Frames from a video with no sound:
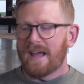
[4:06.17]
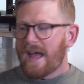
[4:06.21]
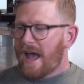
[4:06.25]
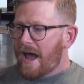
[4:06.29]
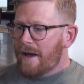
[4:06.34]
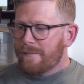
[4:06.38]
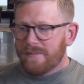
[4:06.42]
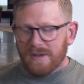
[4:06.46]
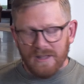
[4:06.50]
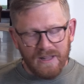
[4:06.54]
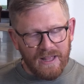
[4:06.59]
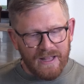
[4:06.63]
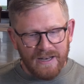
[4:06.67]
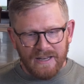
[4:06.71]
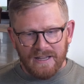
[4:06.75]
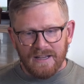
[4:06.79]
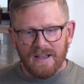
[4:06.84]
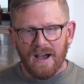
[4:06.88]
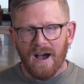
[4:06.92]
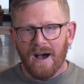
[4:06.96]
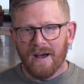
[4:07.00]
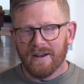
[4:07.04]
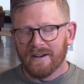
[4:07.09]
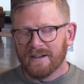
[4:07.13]
emulating
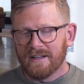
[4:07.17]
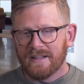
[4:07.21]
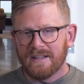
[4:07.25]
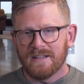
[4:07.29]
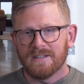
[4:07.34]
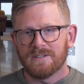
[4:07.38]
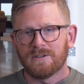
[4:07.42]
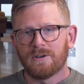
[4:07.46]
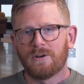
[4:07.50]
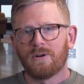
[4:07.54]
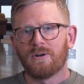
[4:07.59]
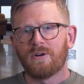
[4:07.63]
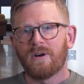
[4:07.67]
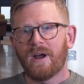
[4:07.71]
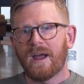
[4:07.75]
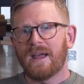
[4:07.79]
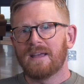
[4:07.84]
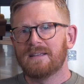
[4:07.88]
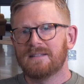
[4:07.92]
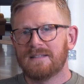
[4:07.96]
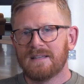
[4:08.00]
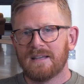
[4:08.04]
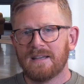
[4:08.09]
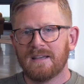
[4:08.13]
God and his
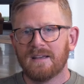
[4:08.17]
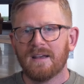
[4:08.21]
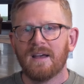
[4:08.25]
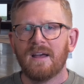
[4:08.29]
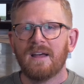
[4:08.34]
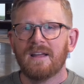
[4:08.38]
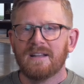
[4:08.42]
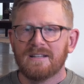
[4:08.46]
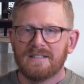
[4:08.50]
crazy